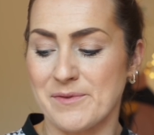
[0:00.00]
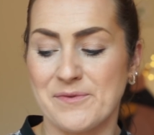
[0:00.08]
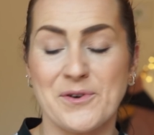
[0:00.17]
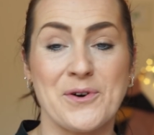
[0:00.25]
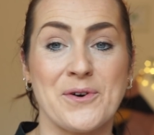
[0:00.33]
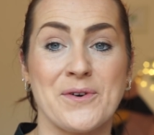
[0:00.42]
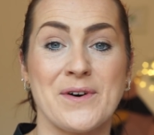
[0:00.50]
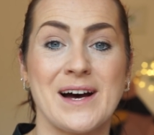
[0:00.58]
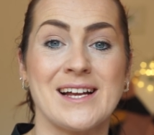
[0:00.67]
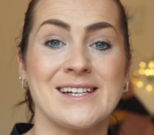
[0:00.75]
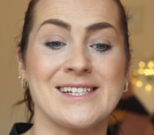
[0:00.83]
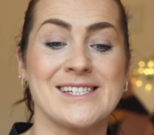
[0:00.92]
before
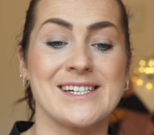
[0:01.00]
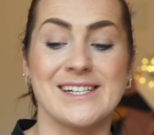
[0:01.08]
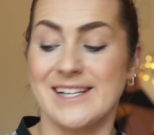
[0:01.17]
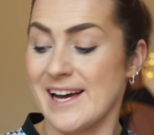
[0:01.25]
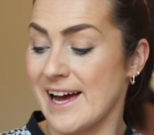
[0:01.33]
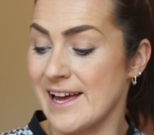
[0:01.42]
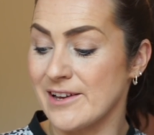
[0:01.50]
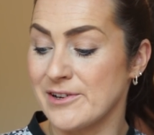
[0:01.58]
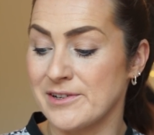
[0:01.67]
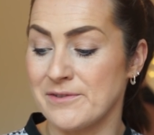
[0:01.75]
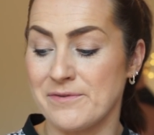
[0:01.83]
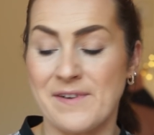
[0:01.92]
and I
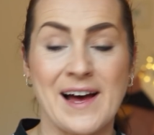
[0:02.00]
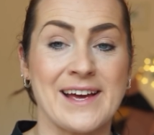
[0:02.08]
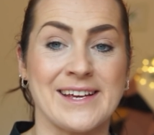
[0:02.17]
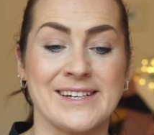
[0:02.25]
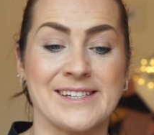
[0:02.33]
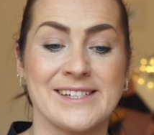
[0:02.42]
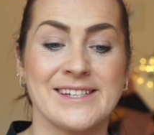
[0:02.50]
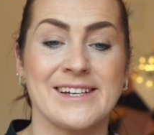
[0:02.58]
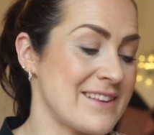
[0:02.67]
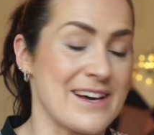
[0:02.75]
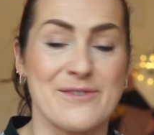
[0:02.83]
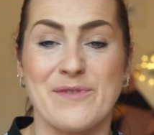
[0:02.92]
couldn't find
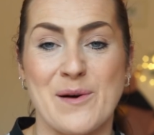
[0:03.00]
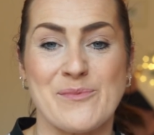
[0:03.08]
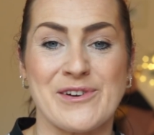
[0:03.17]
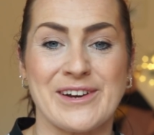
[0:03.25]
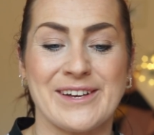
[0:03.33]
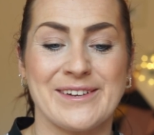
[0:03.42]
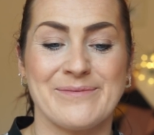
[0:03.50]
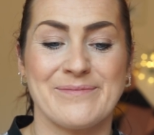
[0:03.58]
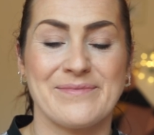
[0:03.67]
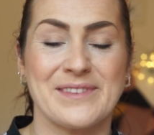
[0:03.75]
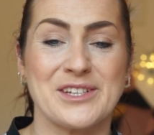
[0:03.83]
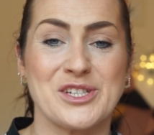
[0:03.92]
that fabric,
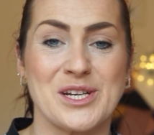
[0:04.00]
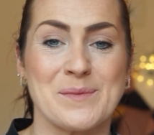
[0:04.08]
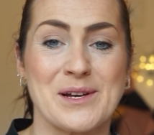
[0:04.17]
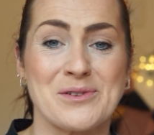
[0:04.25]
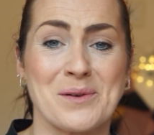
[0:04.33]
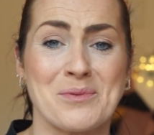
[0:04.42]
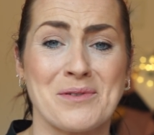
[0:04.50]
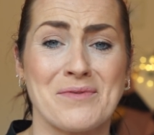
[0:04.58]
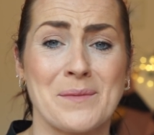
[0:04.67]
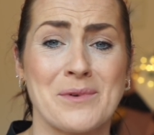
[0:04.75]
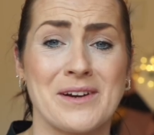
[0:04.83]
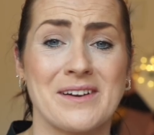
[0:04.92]
the geometric print
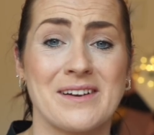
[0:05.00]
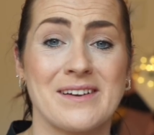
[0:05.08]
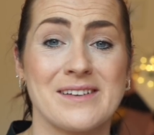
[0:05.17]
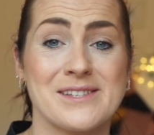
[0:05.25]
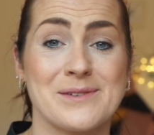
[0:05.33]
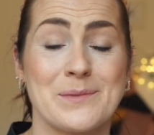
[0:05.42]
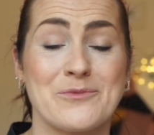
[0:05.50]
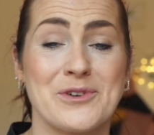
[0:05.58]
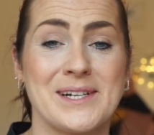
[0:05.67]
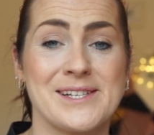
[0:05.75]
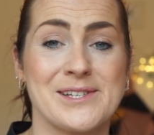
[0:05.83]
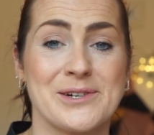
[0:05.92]
fabric. So I'm
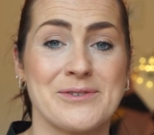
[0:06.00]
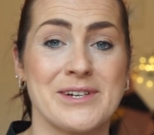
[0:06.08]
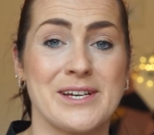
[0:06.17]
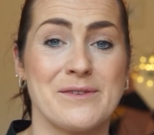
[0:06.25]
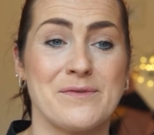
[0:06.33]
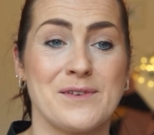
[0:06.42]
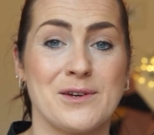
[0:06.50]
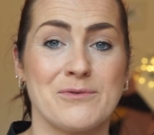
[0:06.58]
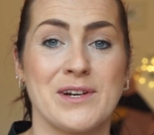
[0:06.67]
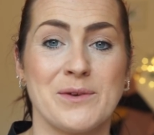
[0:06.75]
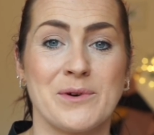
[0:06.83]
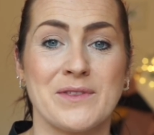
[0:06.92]
really sorry if you
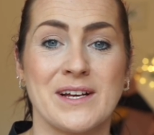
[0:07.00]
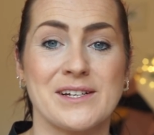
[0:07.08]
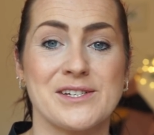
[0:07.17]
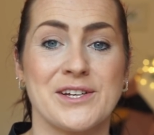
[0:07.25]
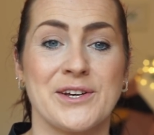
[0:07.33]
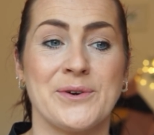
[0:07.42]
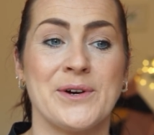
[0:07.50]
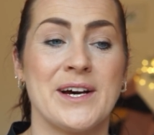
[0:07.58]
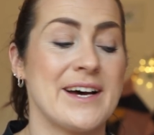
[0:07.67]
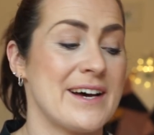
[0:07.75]
really want that too.